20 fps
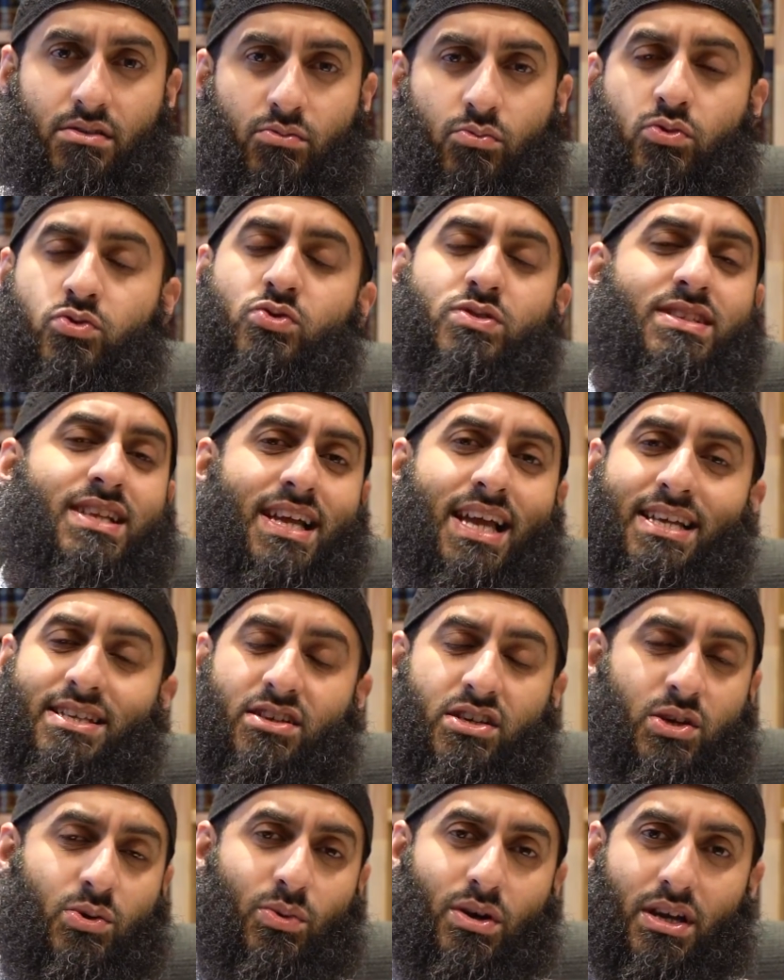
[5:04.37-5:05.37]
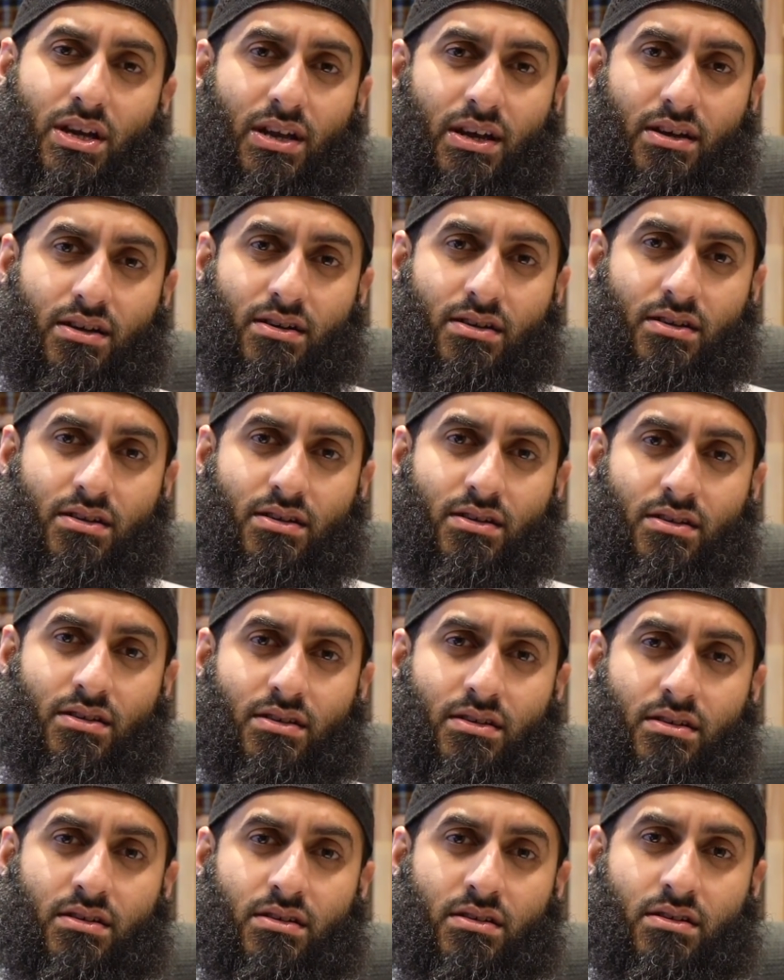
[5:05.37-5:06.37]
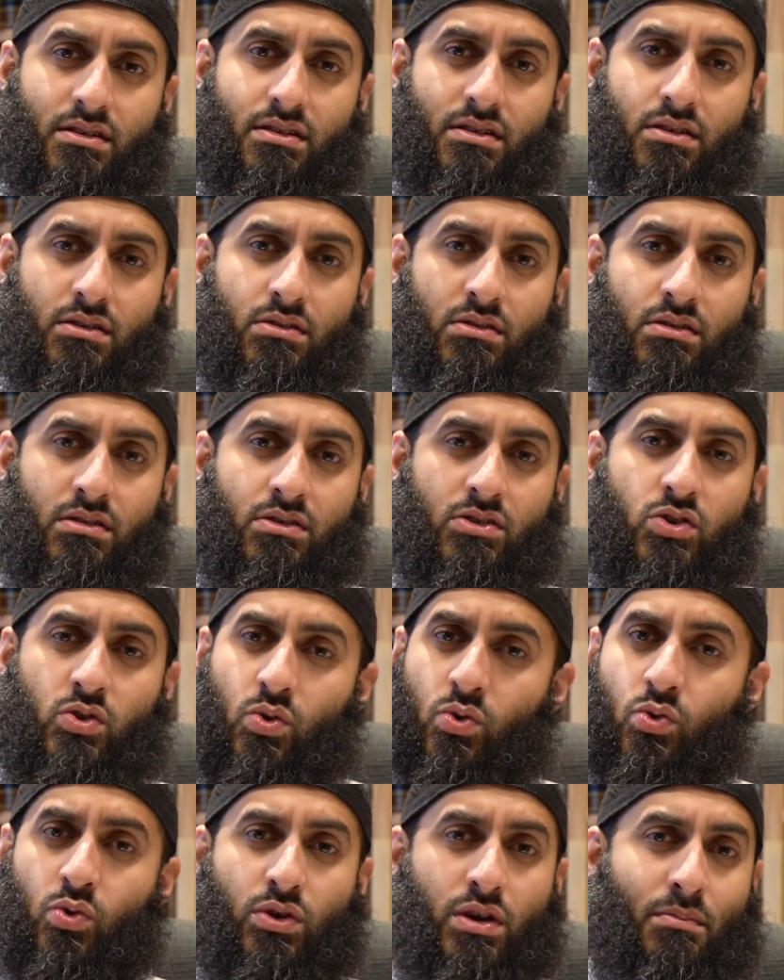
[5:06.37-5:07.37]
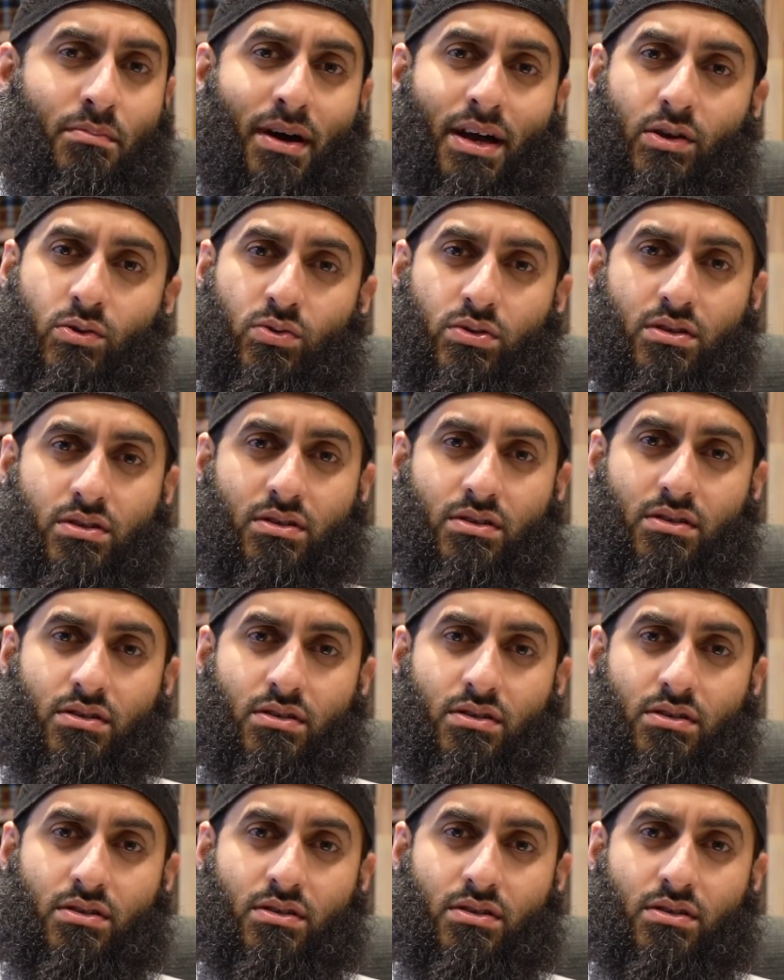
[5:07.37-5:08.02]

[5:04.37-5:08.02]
Which was to get to know Allah, your Lord and my Lord.